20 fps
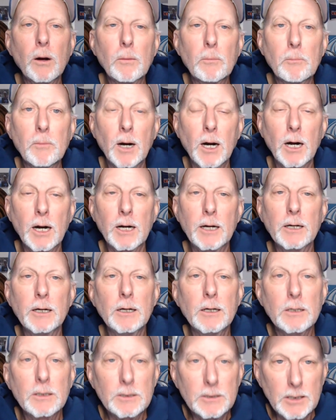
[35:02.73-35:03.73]
my
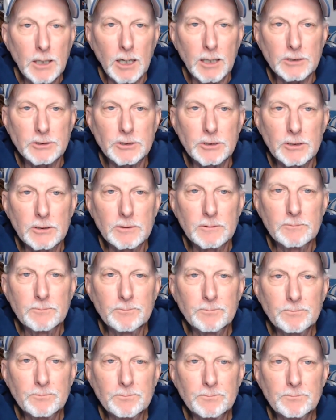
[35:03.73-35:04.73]
gosh.
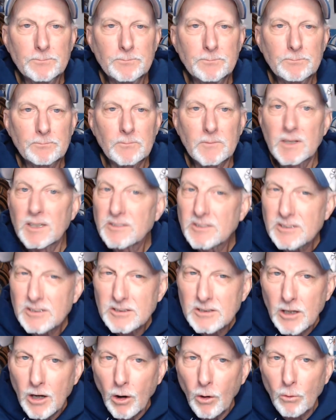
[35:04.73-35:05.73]
This
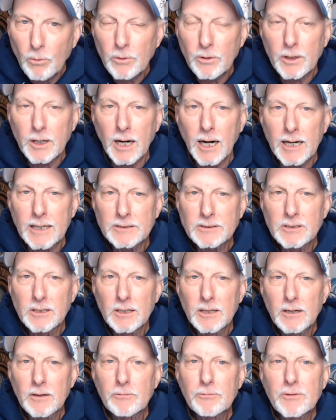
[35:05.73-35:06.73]
is an owner, guys.
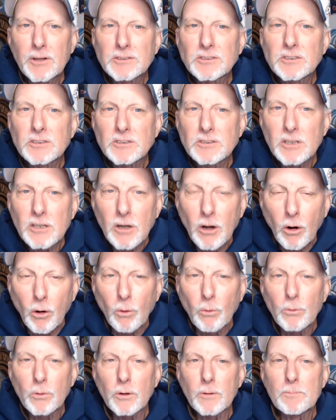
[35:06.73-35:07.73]
This is an
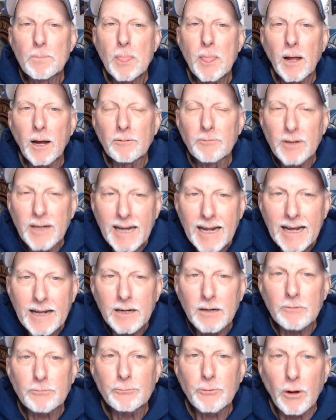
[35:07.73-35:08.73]
owner of an
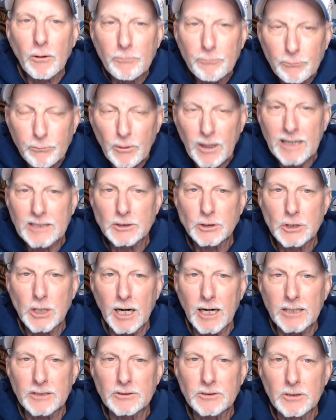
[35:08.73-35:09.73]
NFL
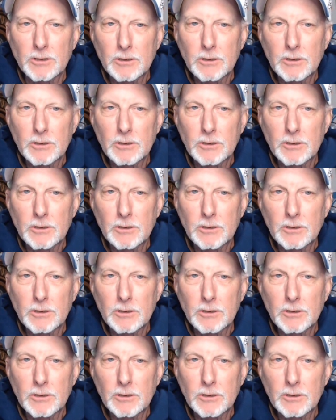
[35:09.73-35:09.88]
franchise